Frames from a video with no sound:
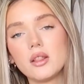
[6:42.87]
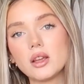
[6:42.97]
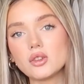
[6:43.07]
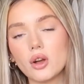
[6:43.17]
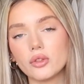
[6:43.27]

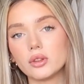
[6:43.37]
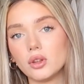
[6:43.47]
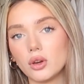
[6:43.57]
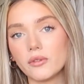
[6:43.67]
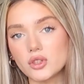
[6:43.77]
that's on the
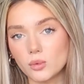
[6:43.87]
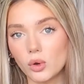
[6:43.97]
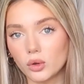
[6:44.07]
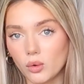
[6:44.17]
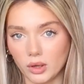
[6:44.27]
look for some
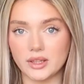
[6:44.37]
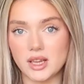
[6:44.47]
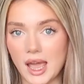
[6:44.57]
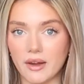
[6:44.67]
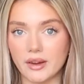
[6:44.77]
good quality
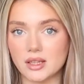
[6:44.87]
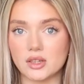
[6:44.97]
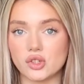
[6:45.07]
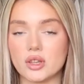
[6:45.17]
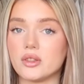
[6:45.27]
hair
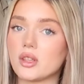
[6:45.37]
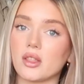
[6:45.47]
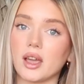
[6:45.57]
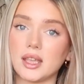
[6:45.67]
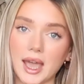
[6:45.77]
extensions
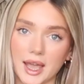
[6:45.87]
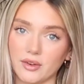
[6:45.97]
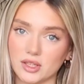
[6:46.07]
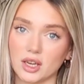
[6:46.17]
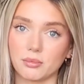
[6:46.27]
that your
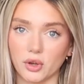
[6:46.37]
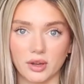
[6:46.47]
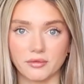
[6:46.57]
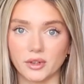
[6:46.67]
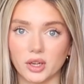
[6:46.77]
hairdresser can put
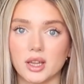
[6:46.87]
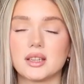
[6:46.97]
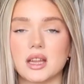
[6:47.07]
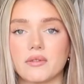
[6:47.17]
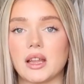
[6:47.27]
in for you,
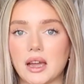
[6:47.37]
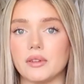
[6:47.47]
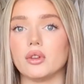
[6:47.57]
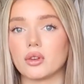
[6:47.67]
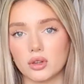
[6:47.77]
definitely have
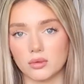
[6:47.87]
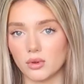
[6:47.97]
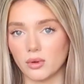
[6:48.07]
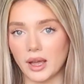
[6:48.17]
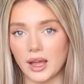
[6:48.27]
a look at
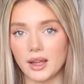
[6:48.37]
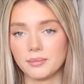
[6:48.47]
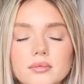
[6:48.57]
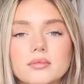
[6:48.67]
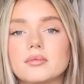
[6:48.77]
GooGoo Hair. I
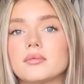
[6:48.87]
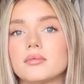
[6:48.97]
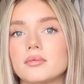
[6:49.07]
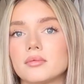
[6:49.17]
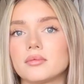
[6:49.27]
think I'm
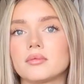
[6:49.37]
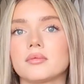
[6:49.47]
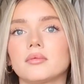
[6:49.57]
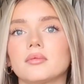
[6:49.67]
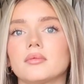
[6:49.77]
actually going to get the
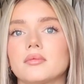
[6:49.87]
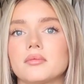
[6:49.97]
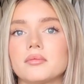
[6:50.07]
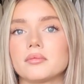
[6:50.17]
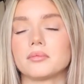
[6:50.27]
straighteners
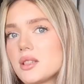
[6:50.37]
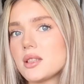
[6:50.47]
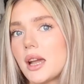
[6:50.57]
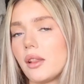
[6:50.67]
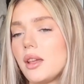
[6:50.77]
and I'm going to
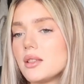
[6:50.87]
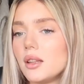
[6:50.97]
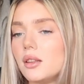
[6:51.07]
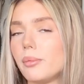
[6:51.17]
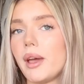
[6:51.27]
style these a
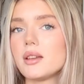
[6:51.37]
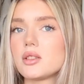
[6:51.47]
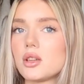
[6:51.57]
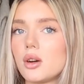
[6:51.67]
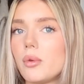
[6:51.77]
little bit.
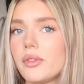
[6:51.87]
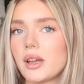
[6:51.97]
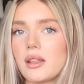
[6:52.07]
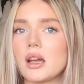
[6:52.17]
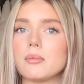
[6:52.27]
So one thing
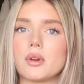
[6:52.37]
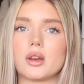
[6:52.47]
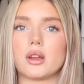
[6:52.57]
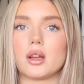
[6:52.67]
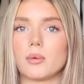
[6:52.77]
I think I'm going to
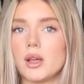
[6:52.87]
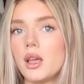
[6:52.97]
do